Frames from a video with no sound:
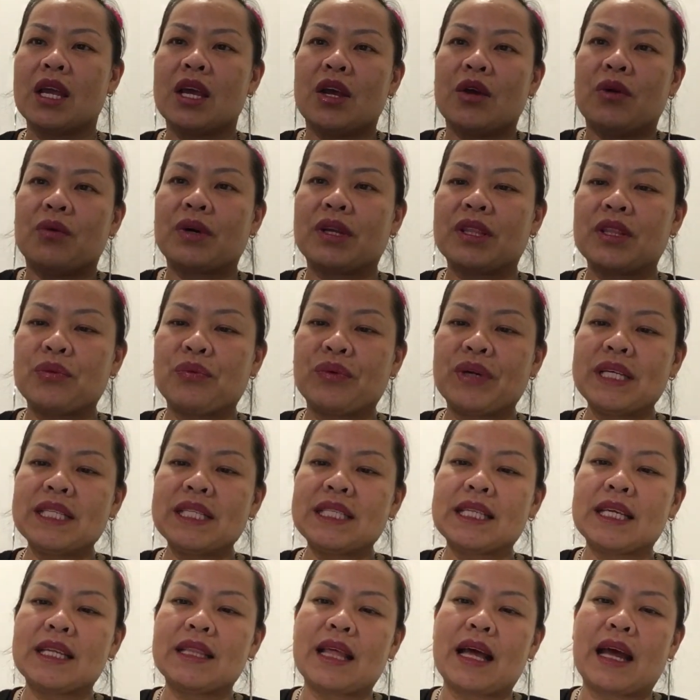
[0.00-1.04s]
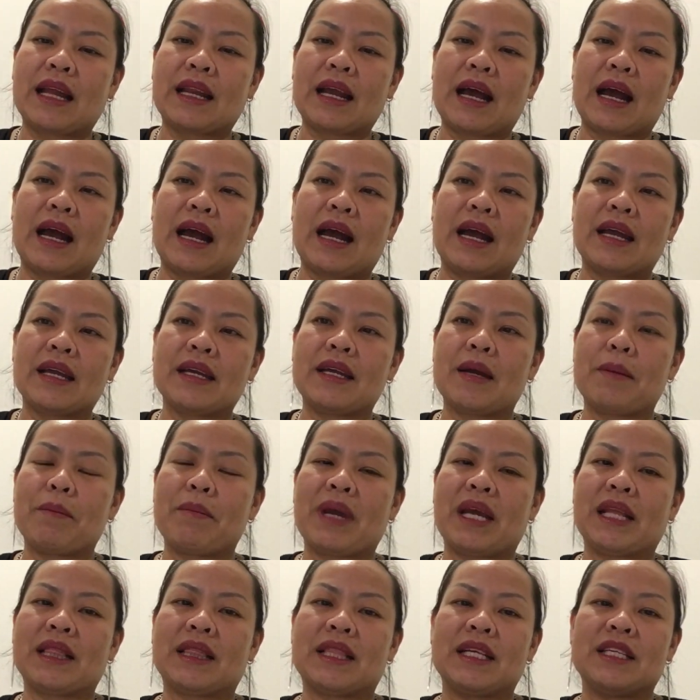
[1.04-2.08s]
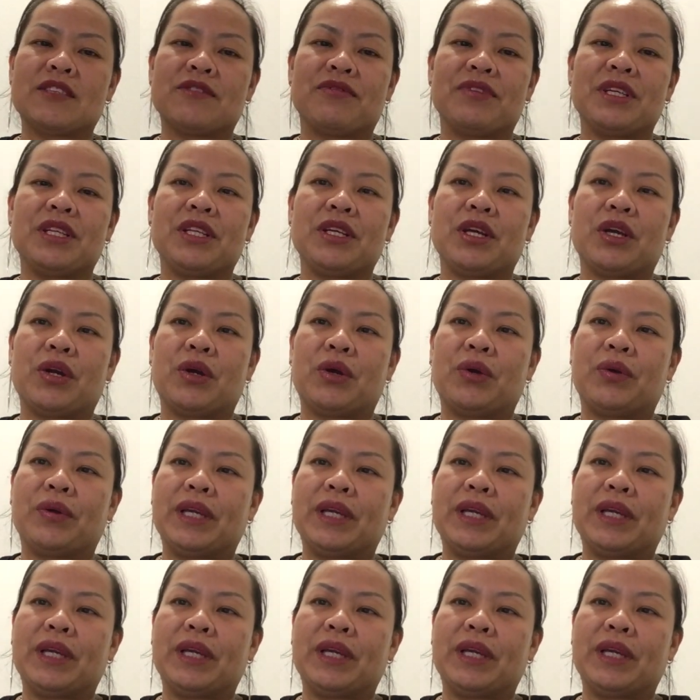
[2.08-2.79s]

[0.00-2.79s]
Well, the reason that I made this video